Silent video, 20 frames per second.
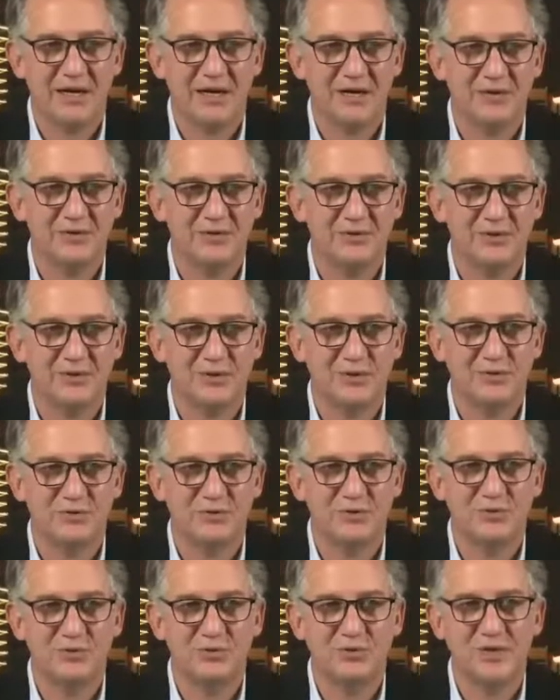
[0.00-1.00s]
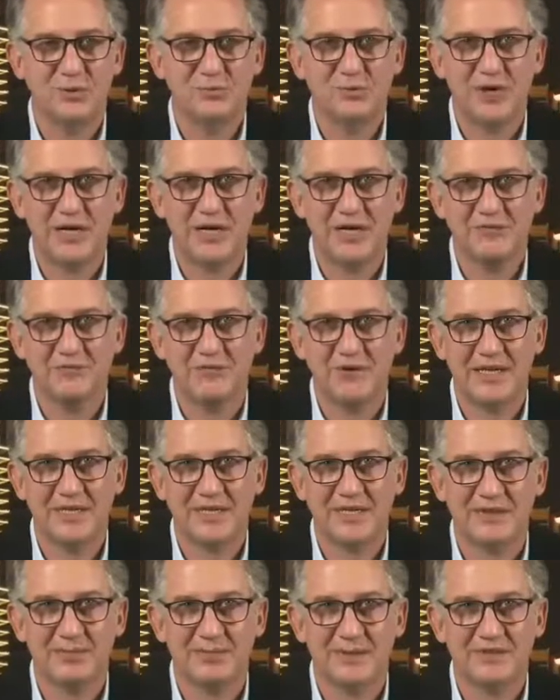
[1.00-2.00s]
you know to deprive any
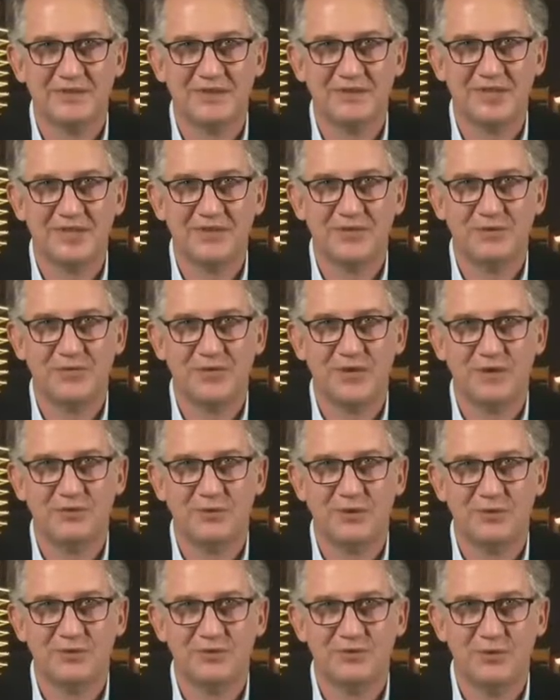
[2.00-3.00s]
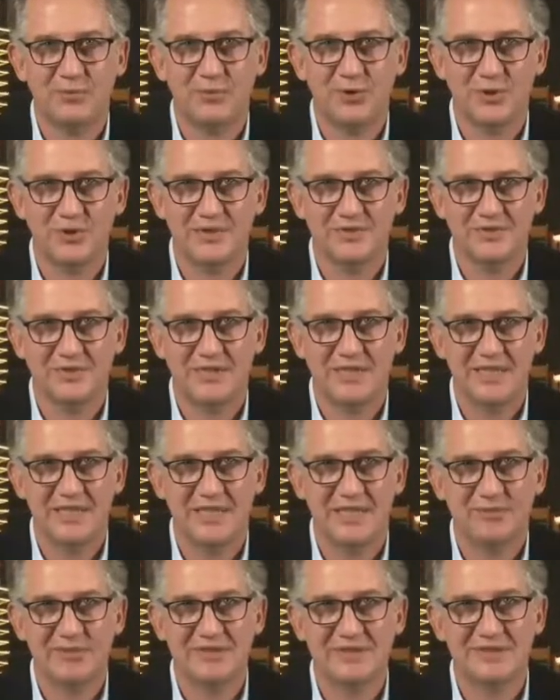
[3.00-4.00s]
representation of anyone who supports the
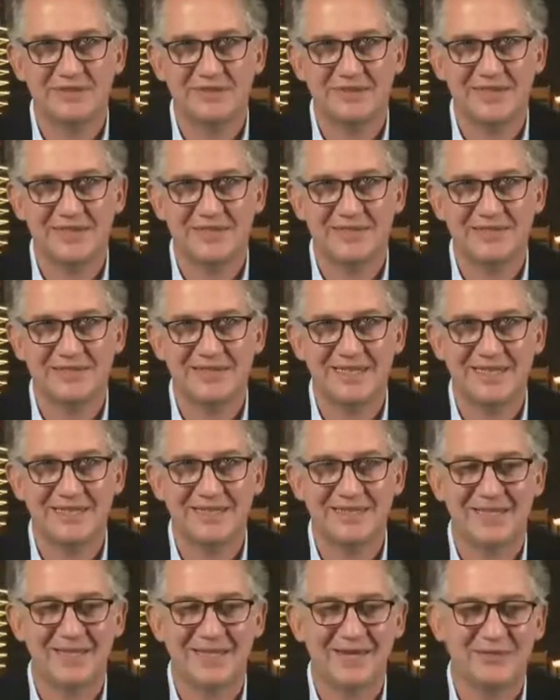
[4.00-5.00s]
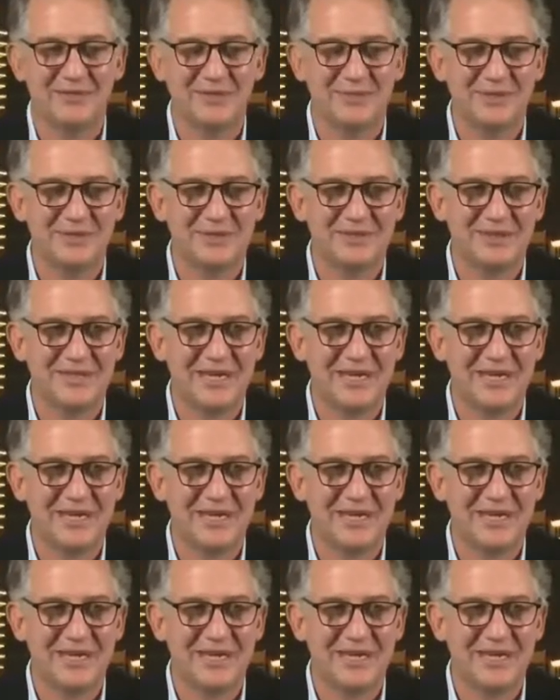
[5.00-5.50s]
resistance in the government.